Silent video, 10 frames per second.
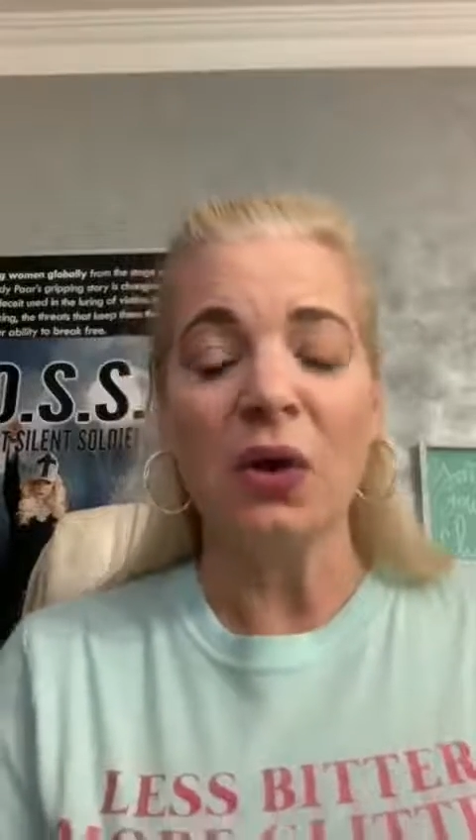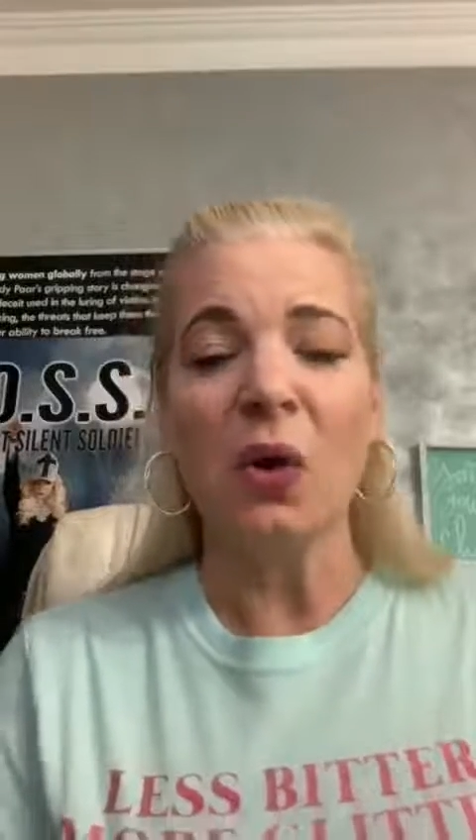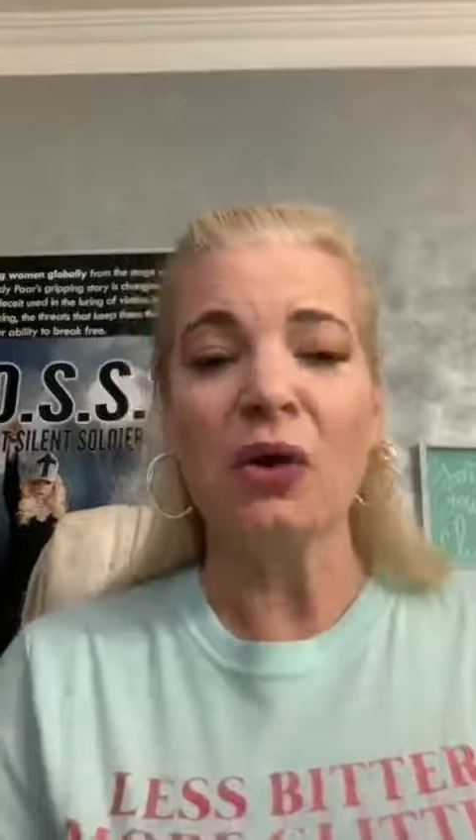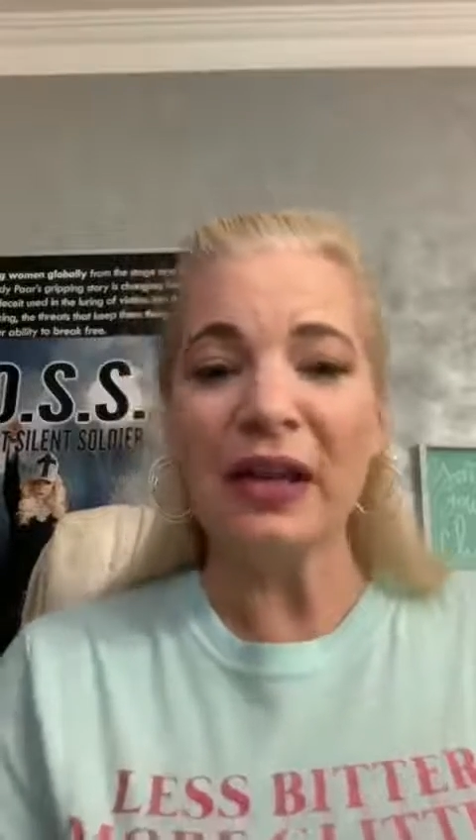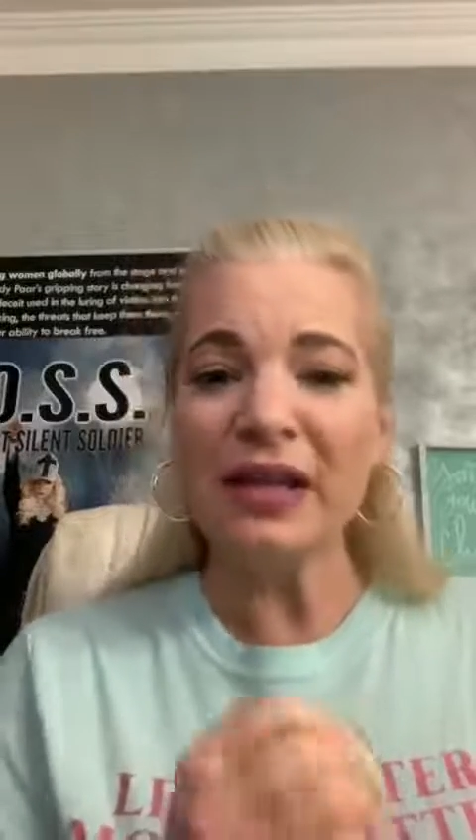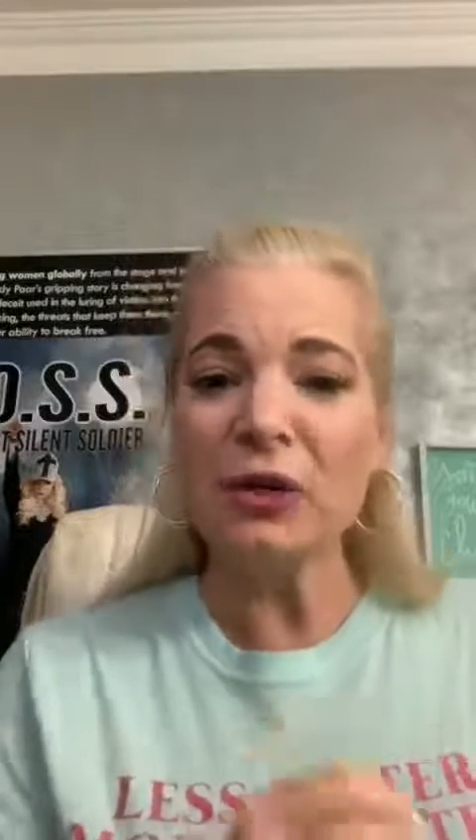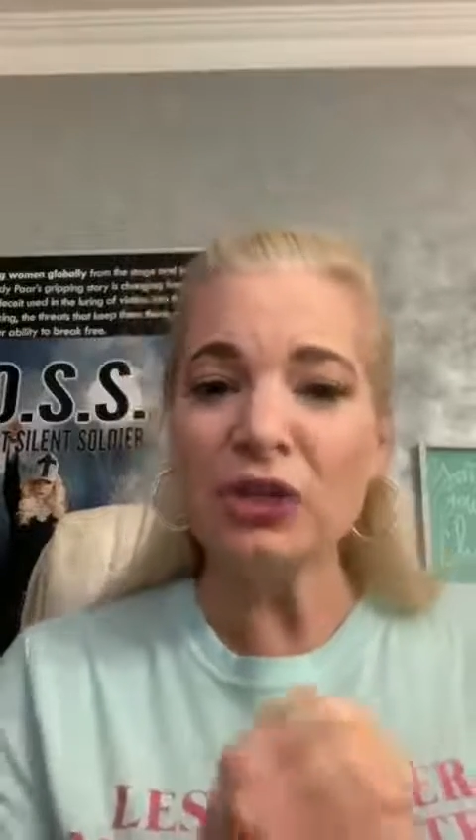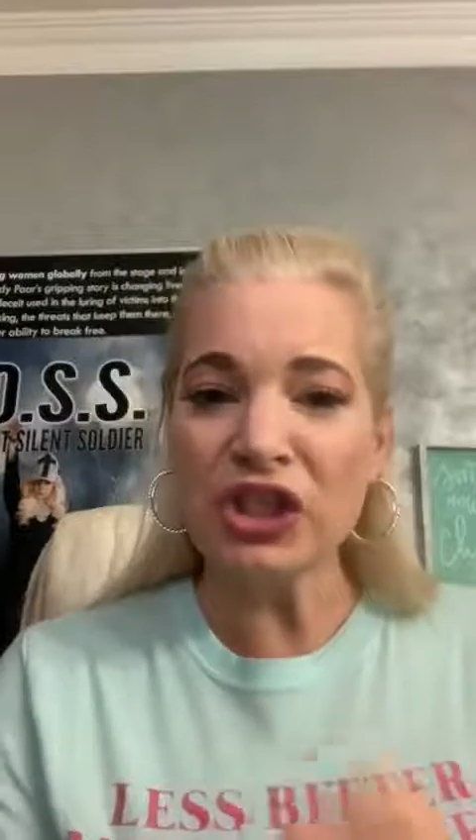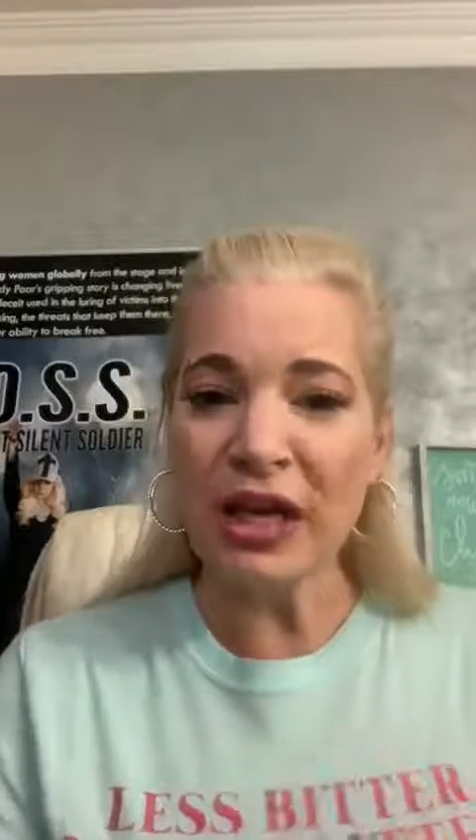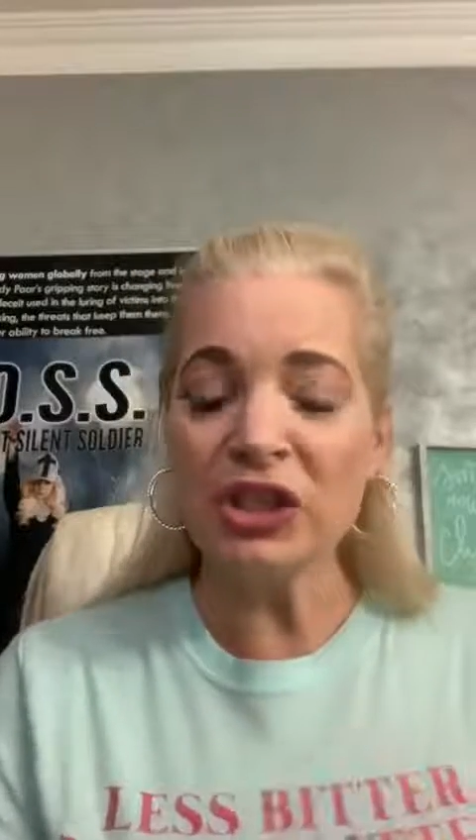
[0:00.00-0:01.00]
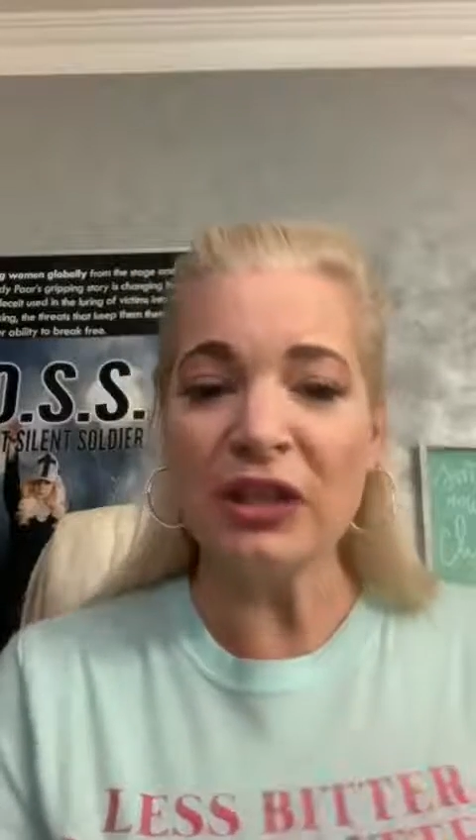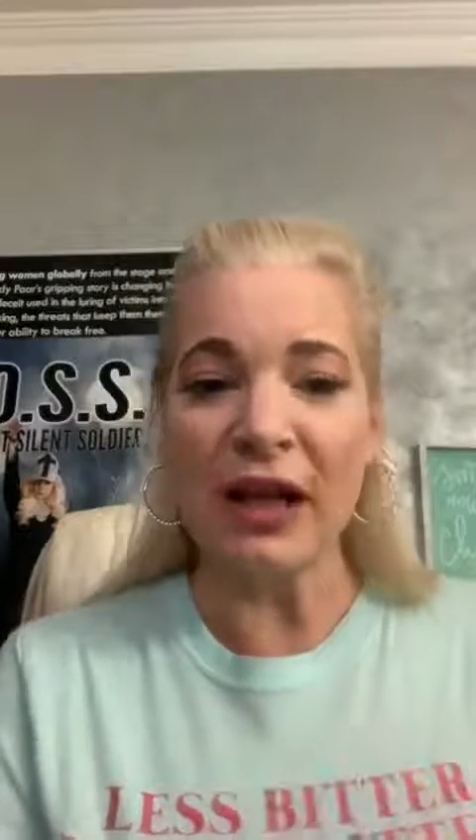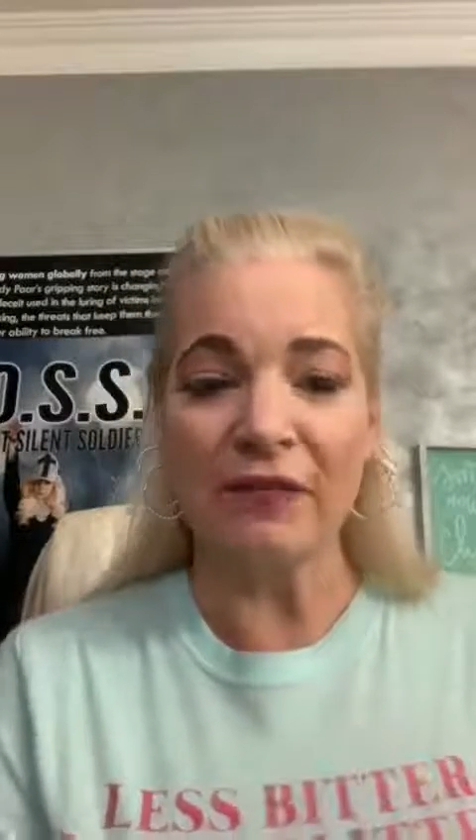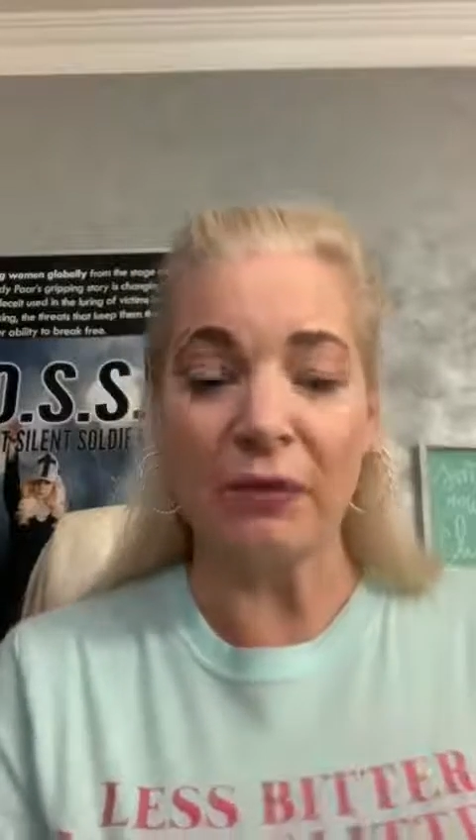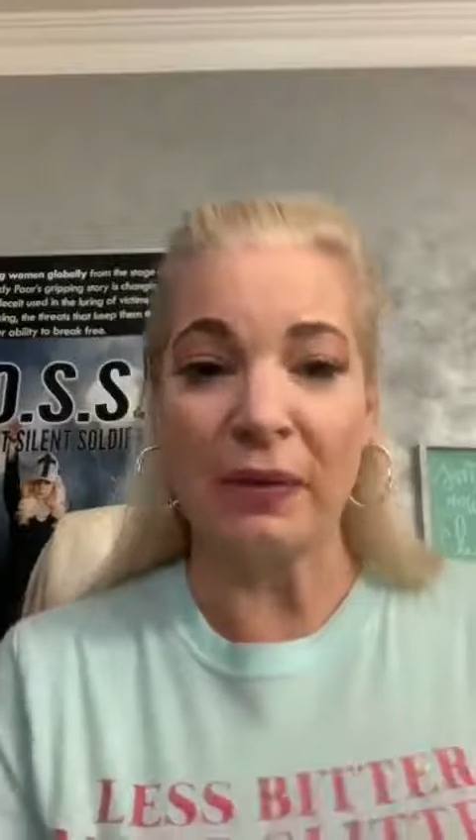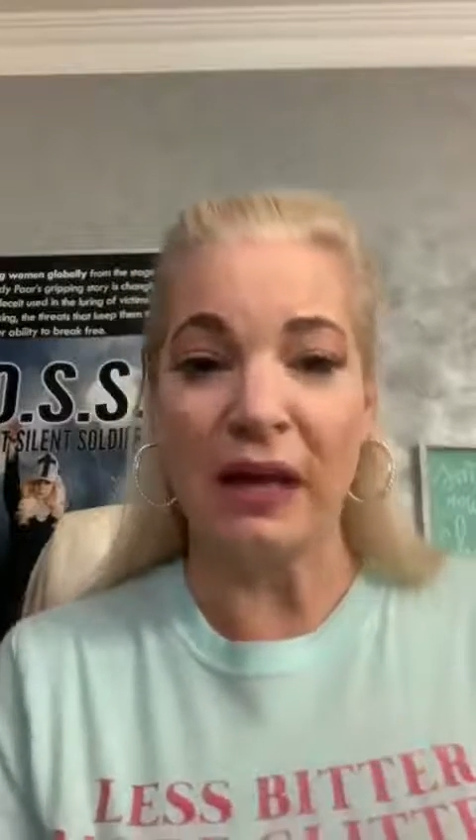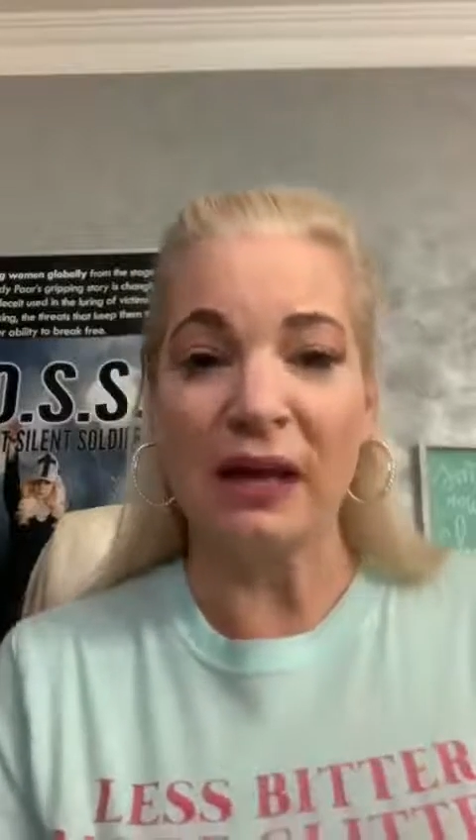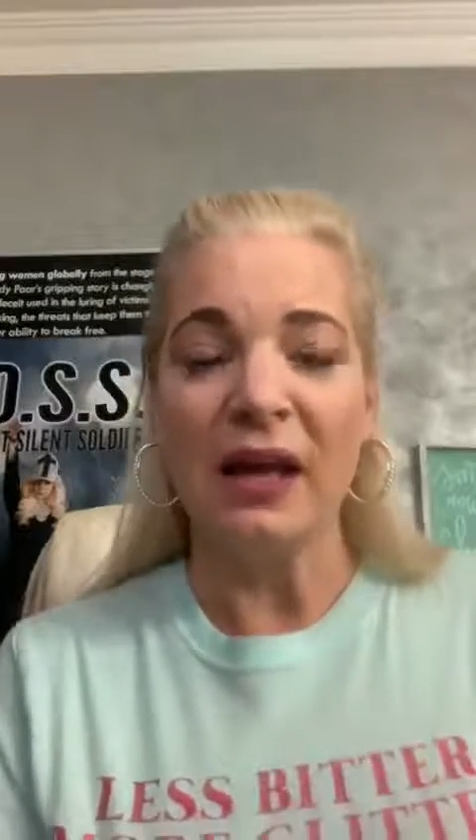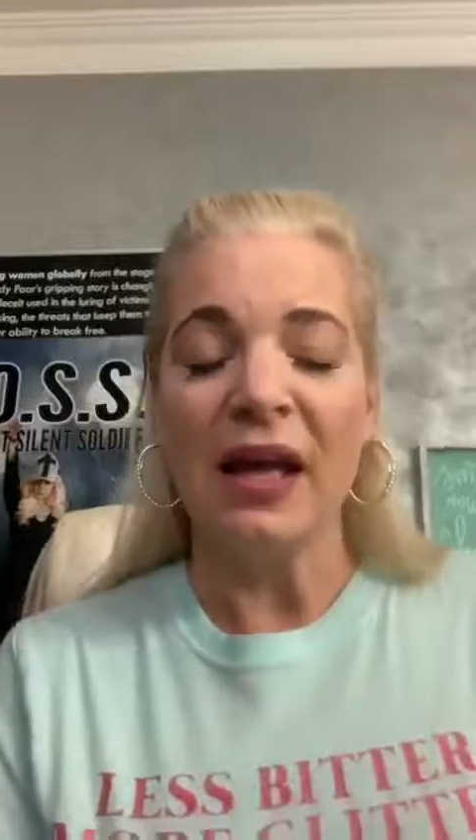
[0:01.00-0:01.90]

Orlando changed that for me.